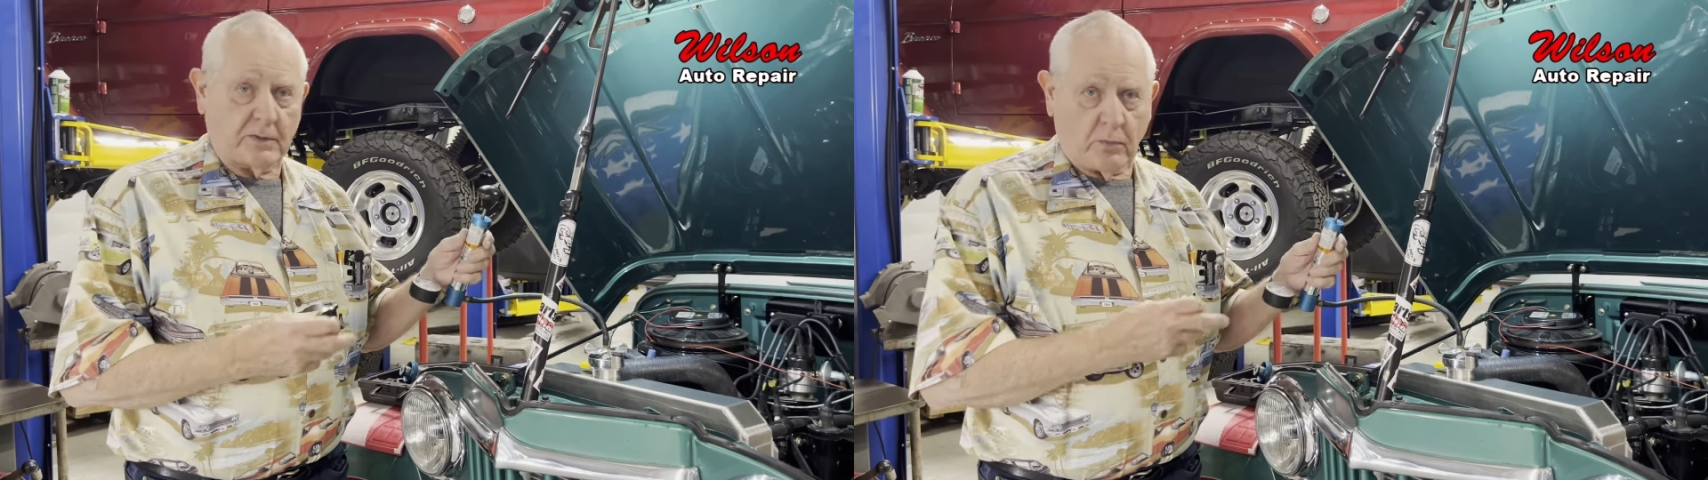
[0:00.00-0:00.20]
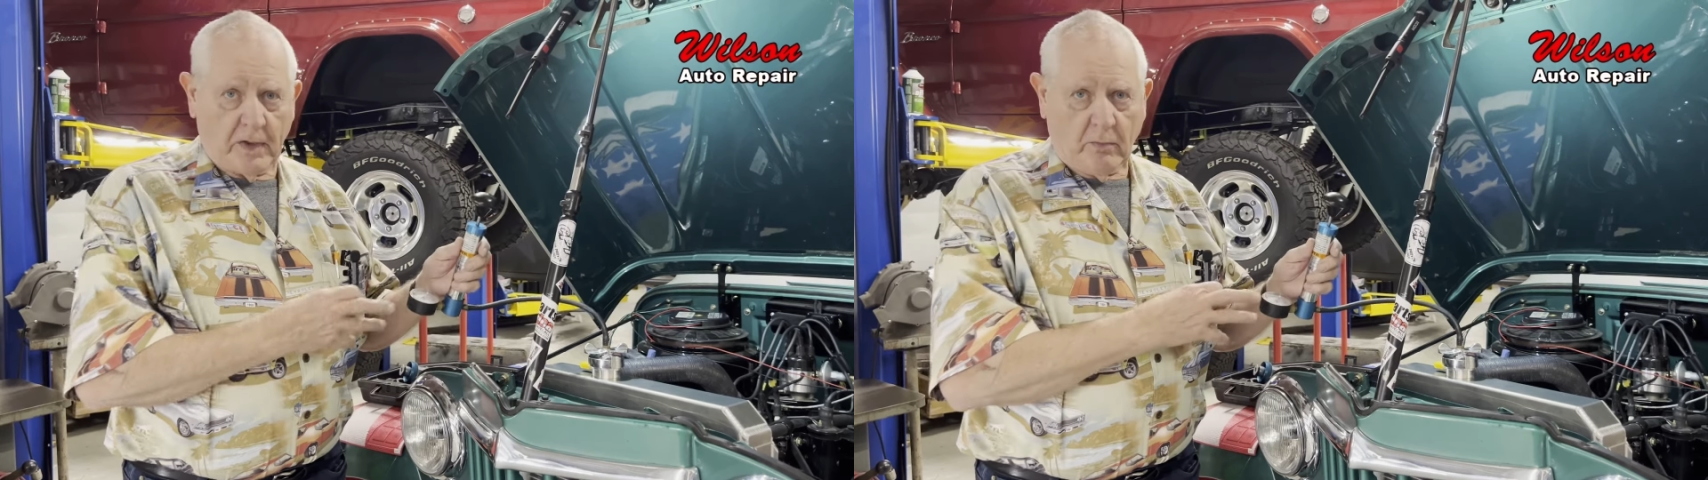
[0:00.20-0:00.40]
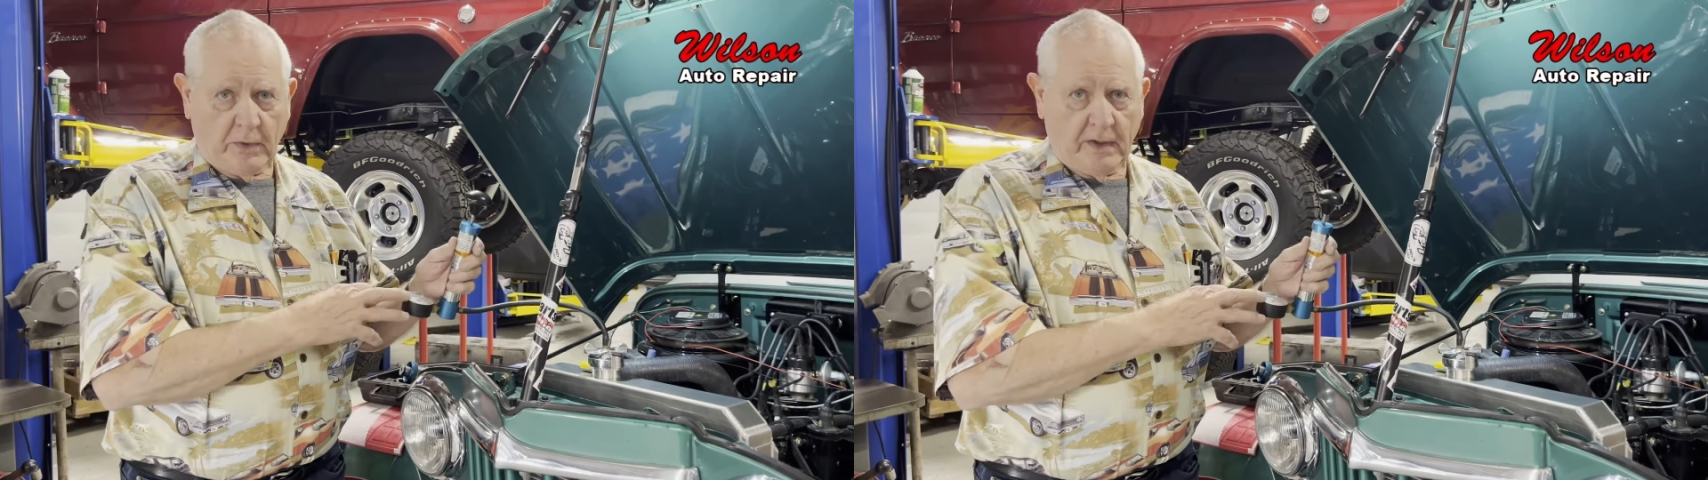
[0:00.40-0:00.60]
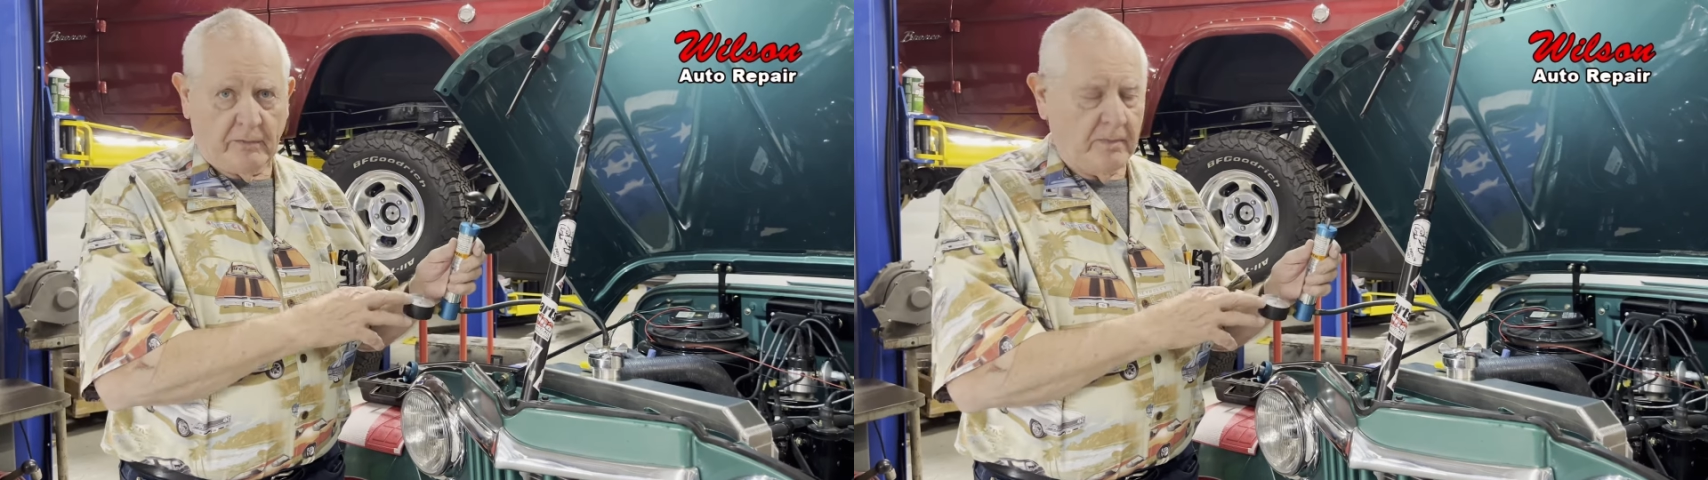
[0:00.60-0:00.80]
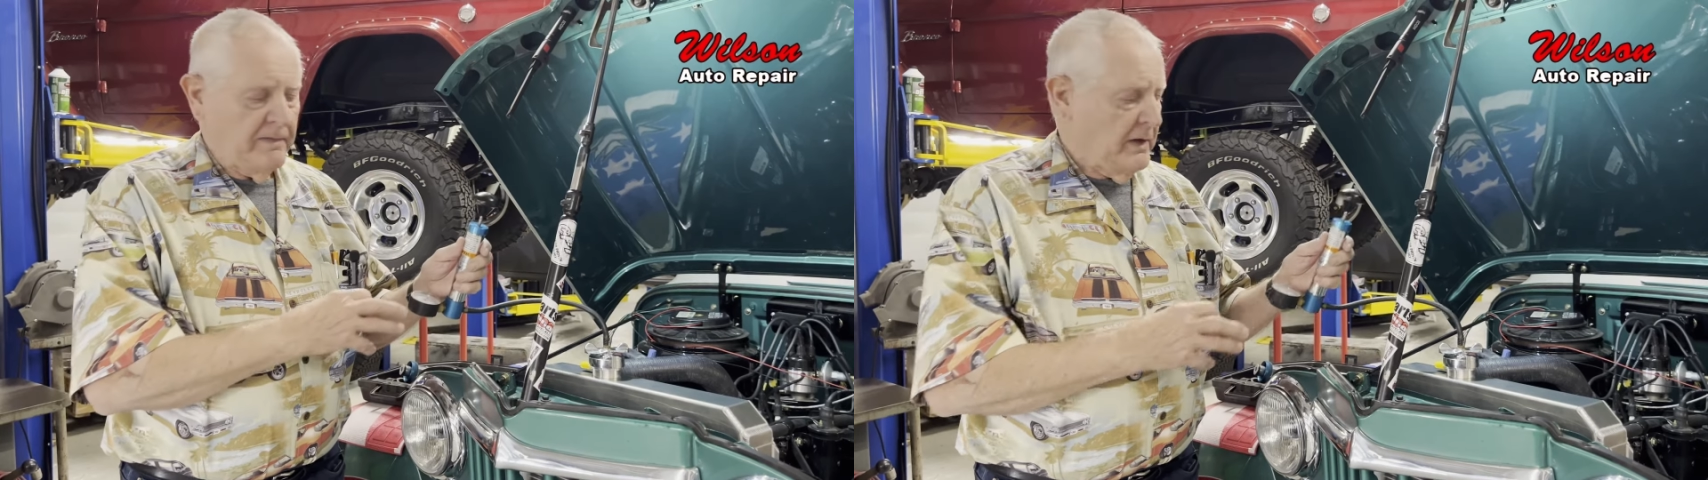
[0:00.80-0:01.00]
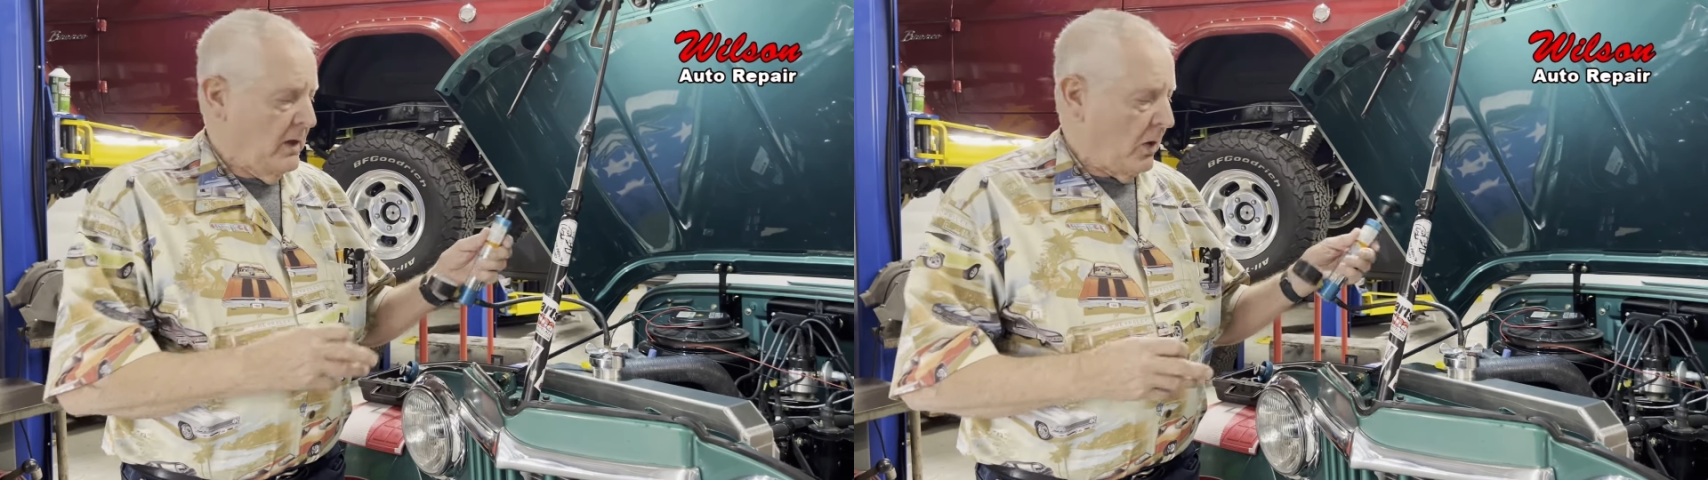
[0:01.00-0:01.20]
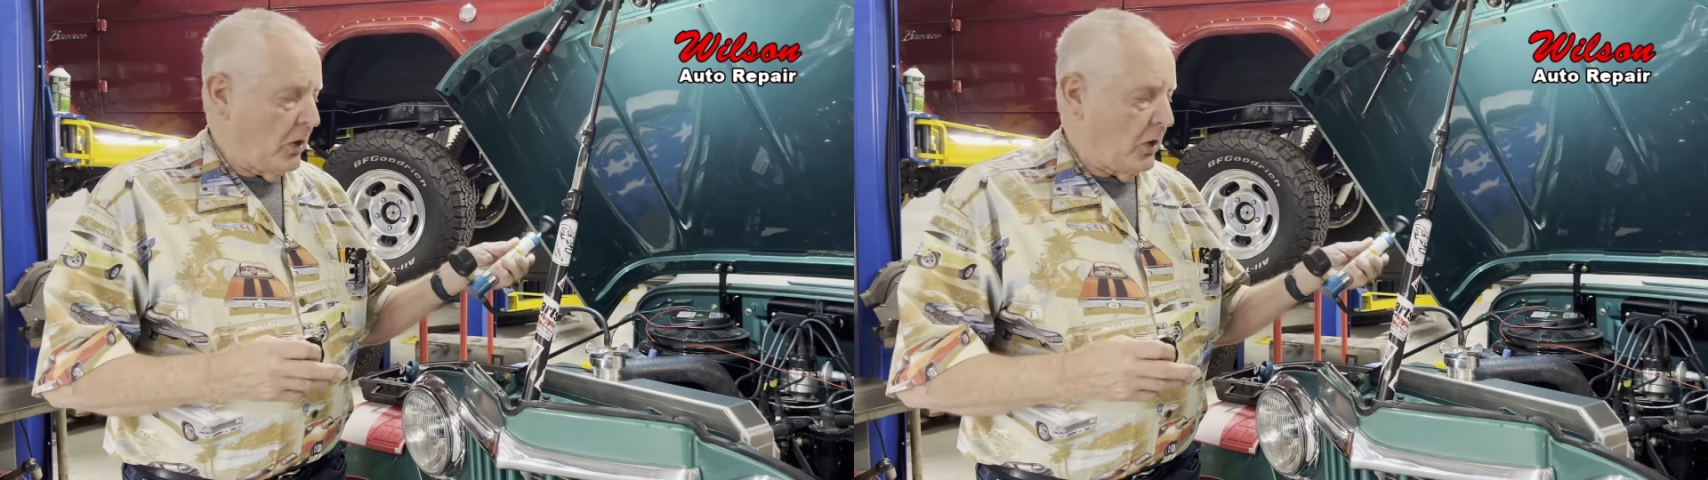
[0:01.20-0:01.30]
and rent one of them,